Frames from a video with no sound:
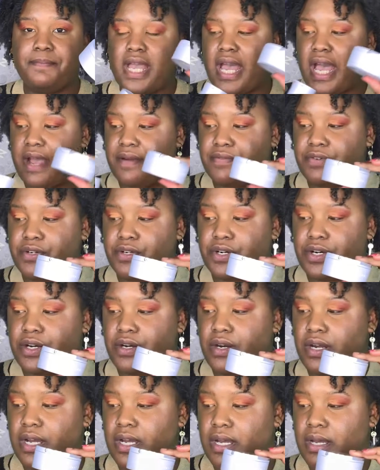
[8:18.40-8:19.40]

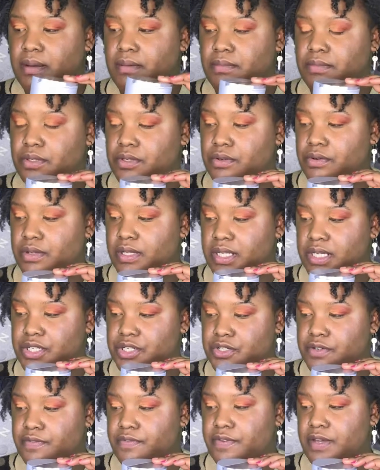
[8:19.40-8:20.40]
after you cleanse
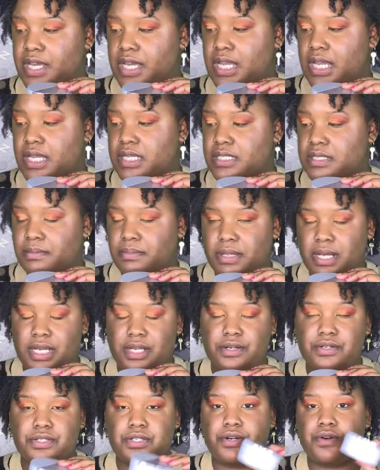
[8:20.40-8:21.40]
your face, apply
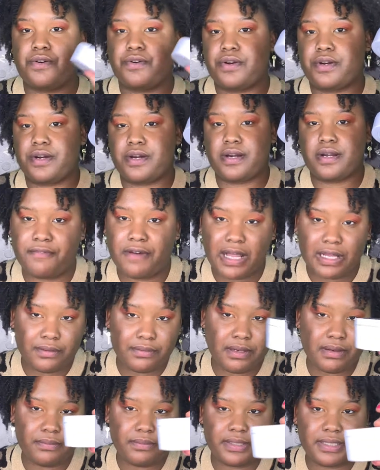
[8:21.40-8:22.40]
your toner,
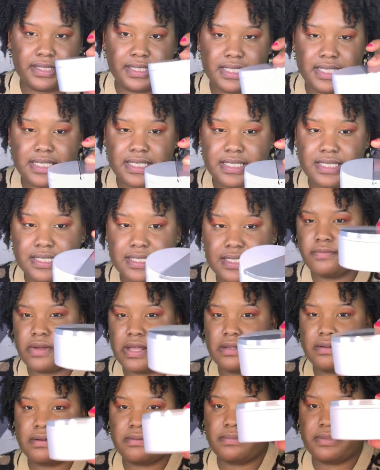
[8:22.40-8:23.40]
follow up with this
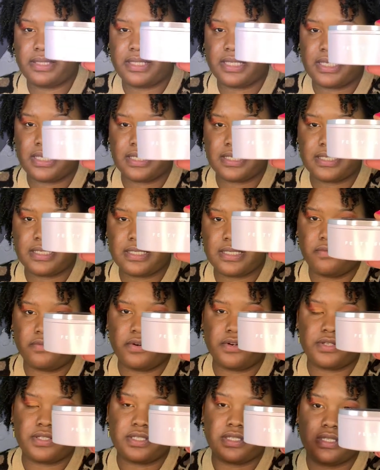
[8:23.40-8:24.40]

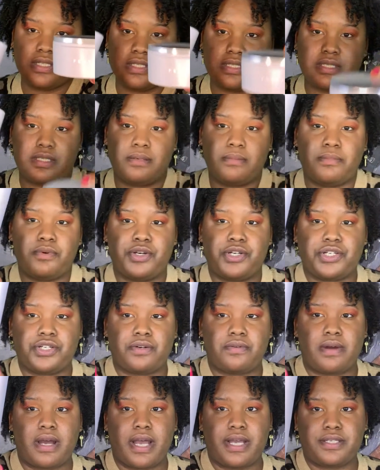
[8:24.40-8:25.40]
versus the
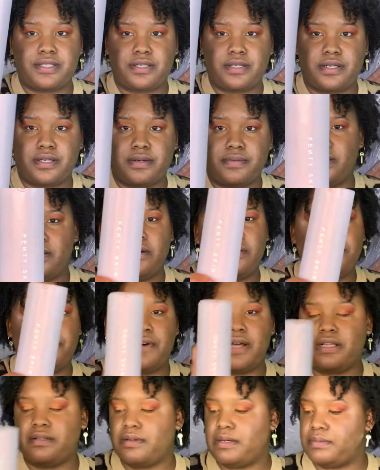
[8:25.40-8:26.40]
moisturizer. Don't
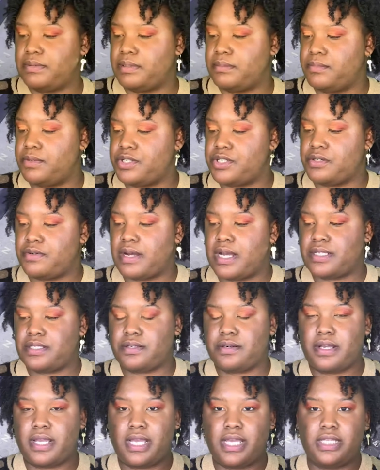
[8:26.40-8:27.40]
follow up with the
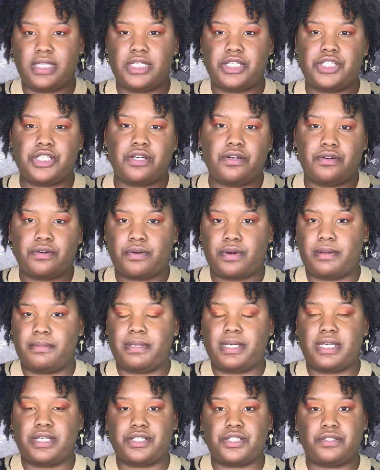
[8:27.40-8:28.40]
moisturizer and the gel cream,
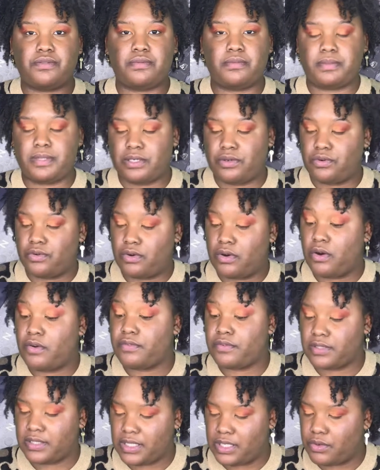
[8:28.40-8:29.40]
because you will be
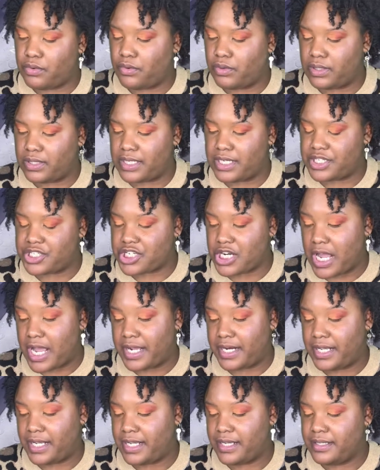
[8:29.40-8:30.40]
overly oily and
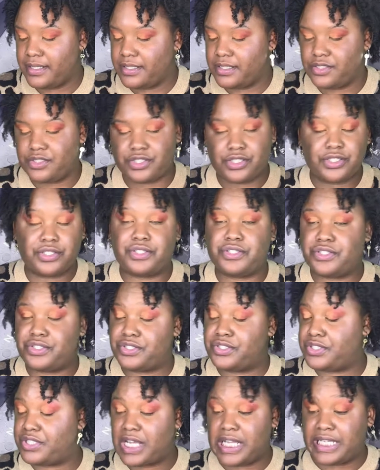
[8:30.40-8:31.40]
shiny.
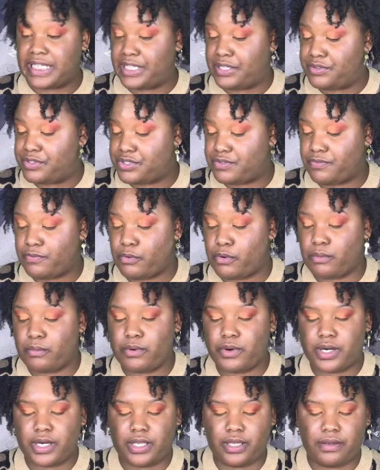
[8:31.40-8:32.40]
Just telling you, just
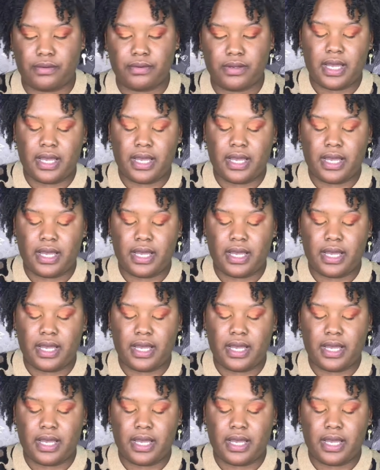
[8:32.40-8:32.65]
forewarning you.